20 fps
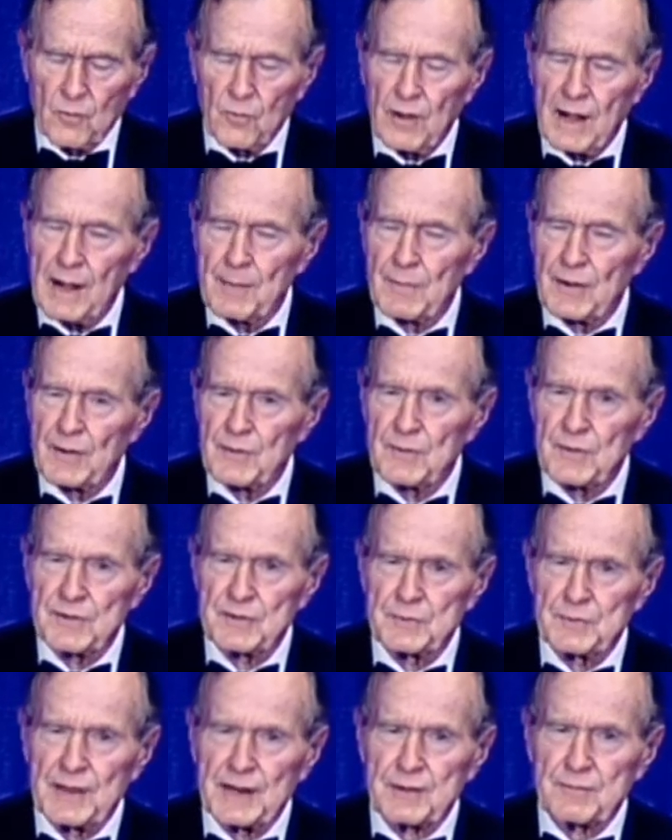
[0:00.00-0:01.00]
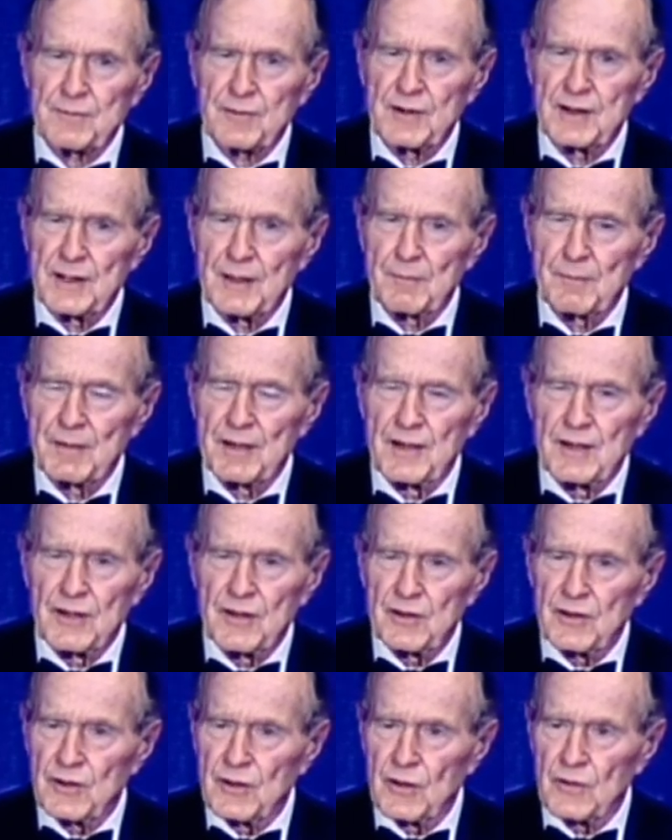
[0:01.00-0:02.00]
why my respect for him
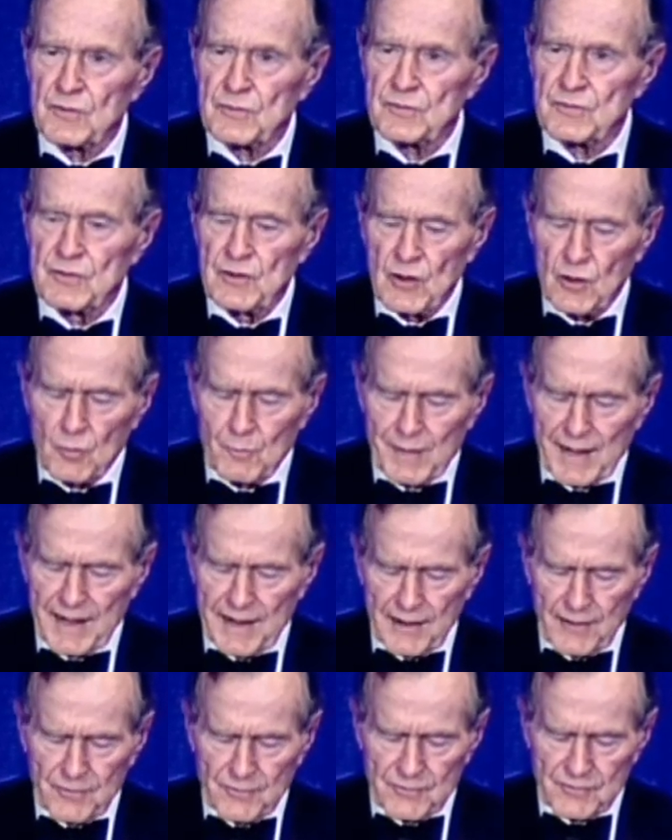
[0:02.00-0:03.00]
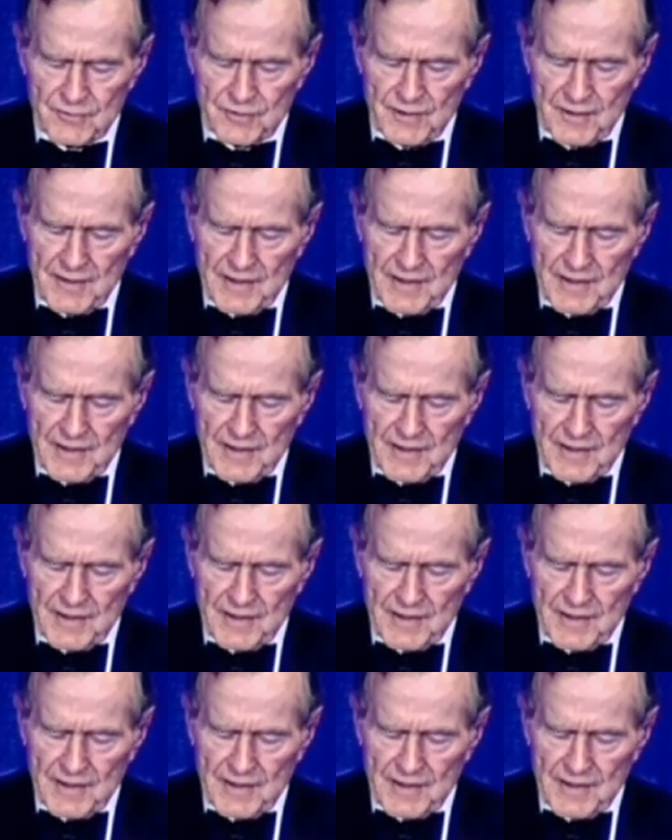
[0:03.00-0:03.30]
knows no bounds.